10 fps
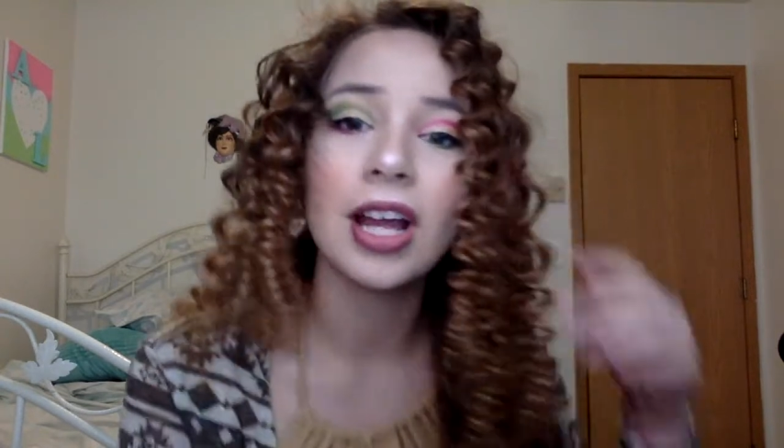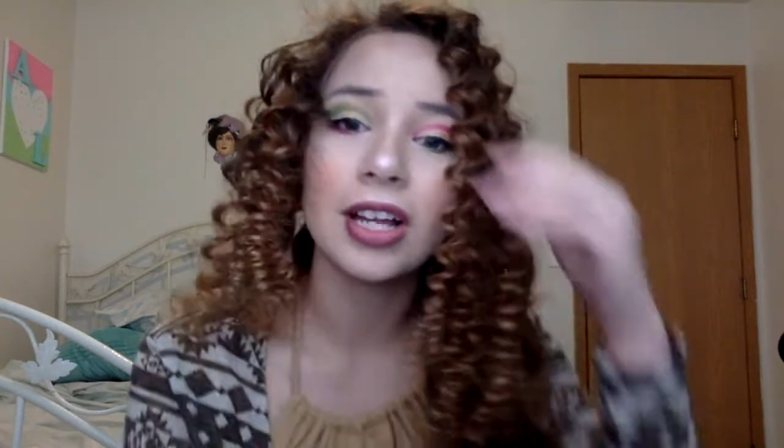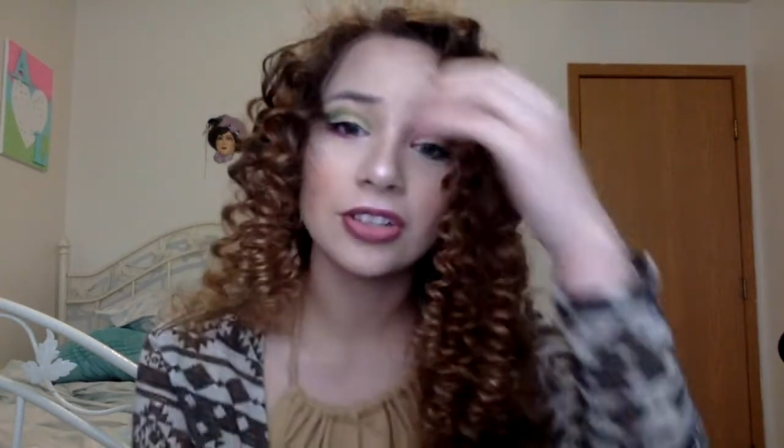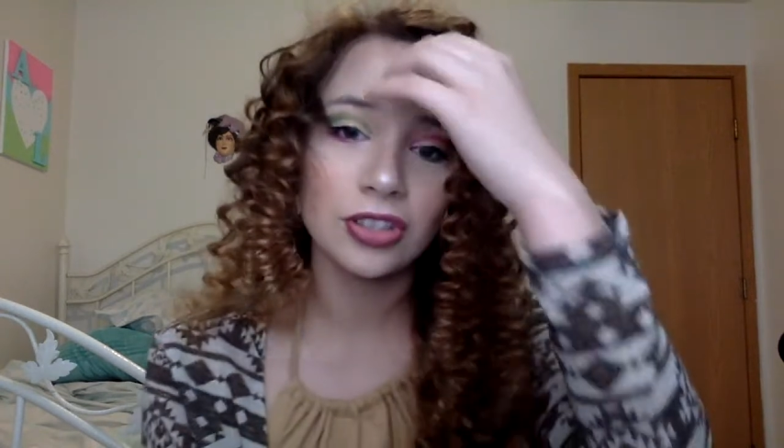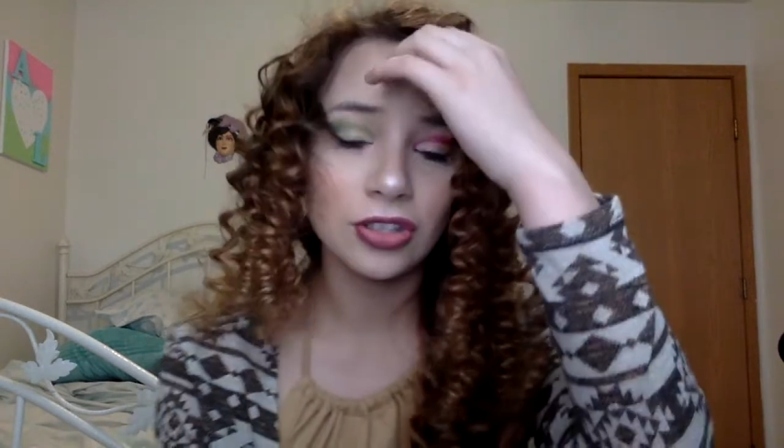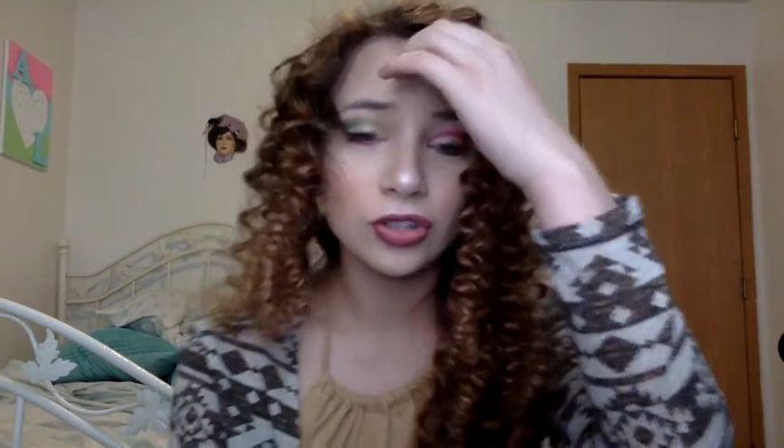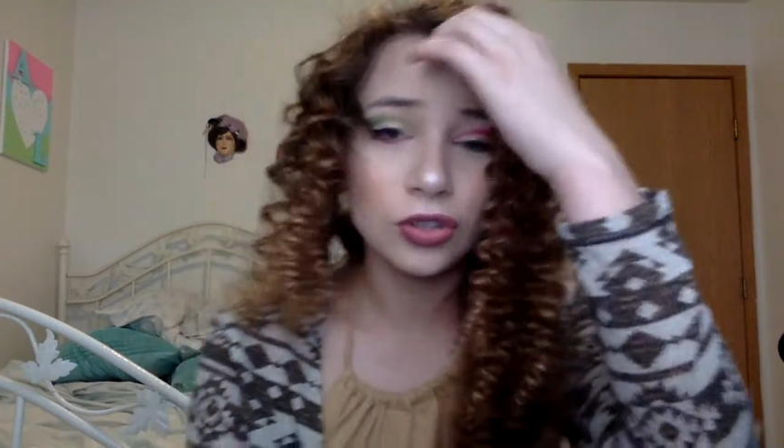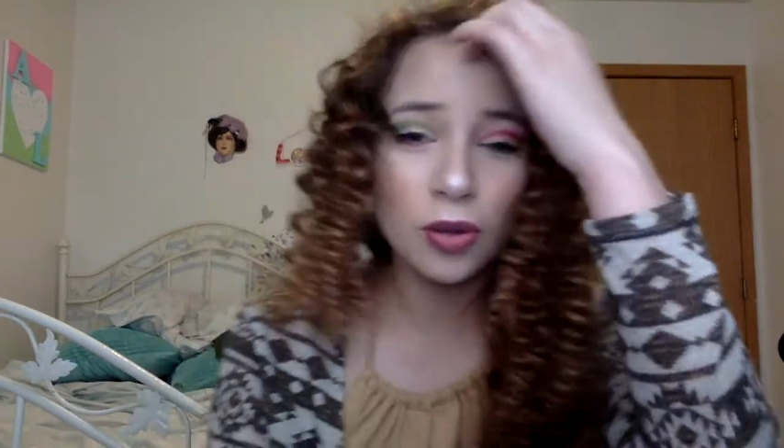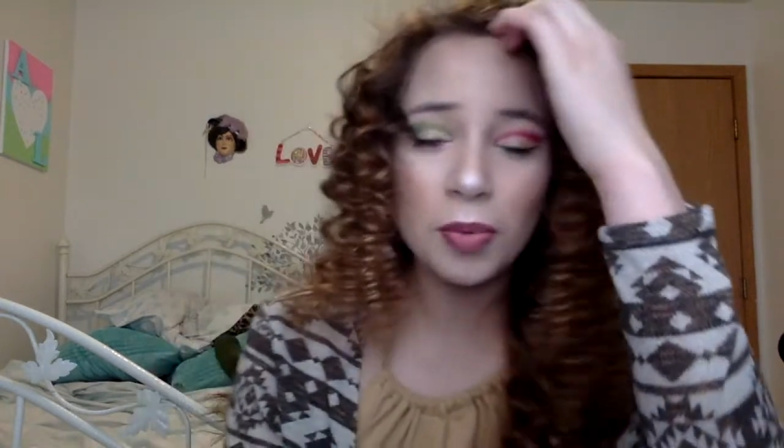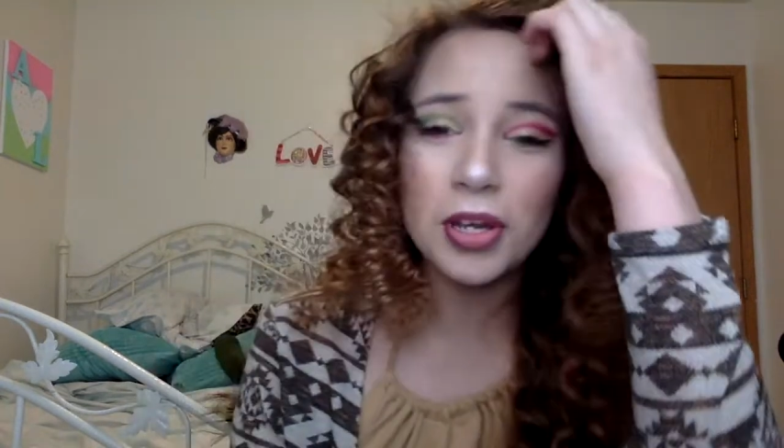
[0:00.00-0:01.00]
actually
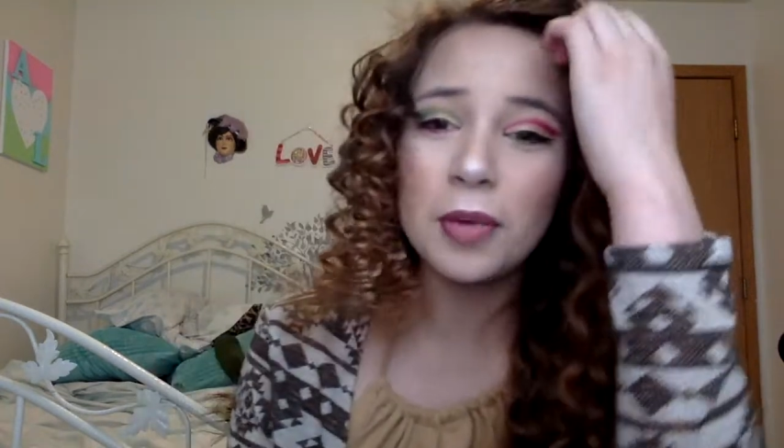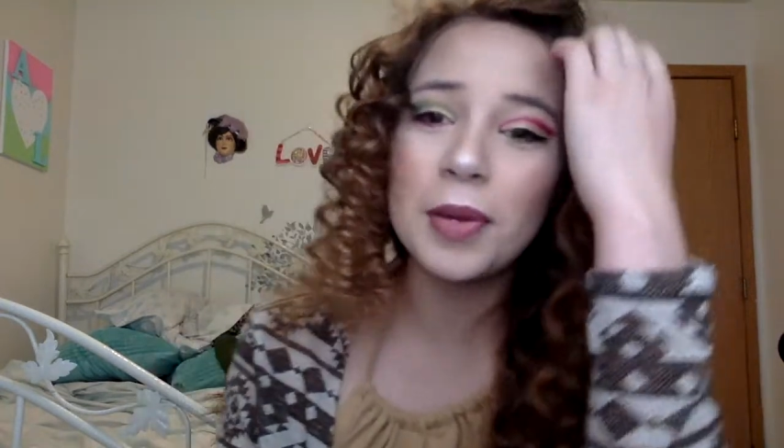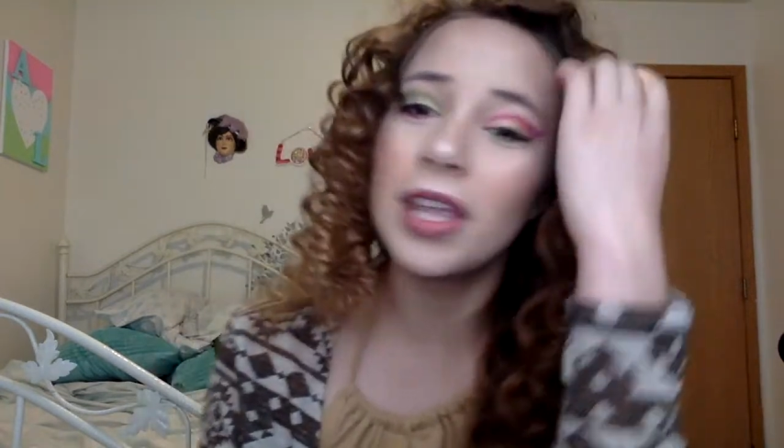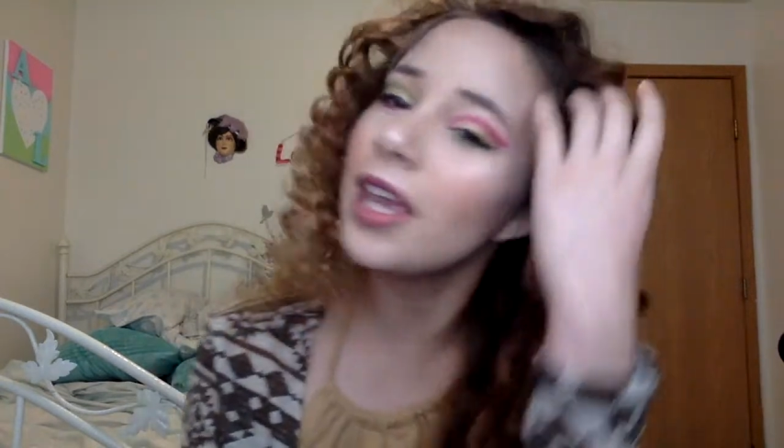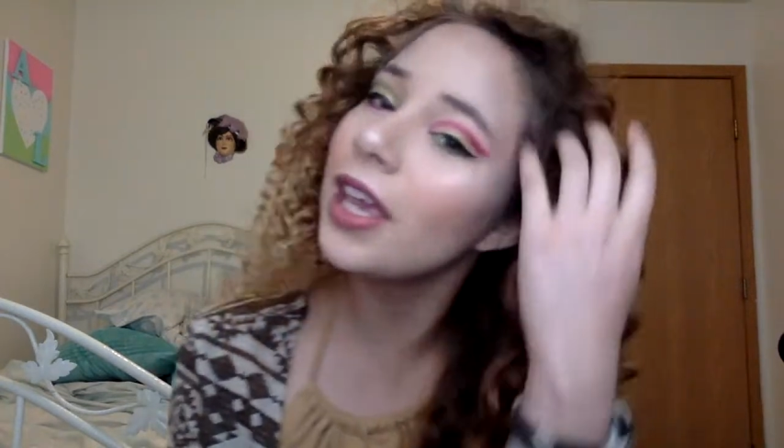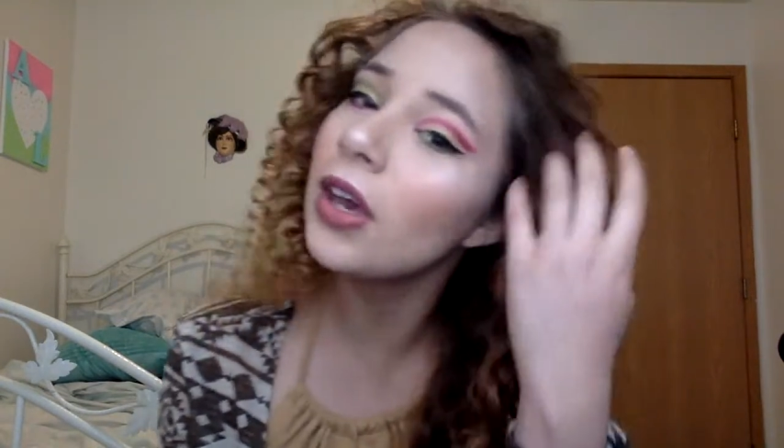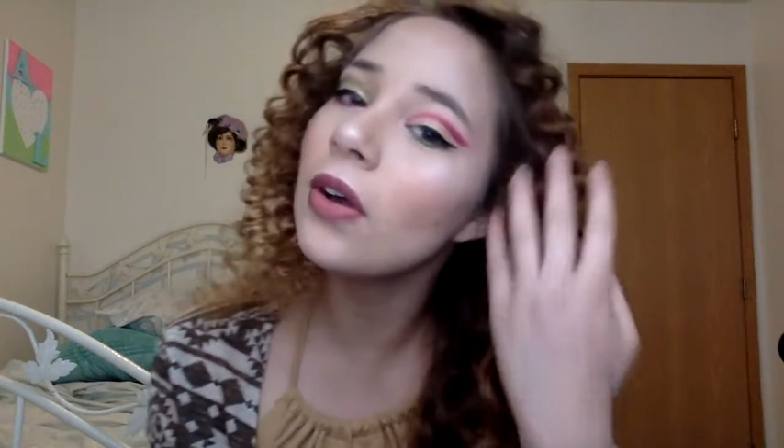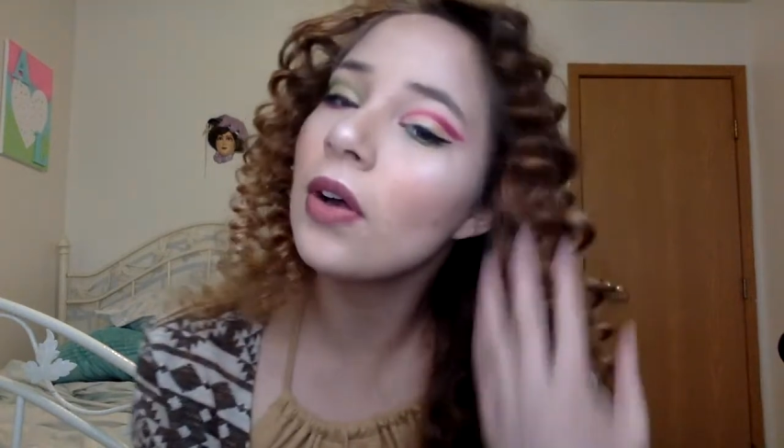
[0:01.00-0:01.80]
super duper cute.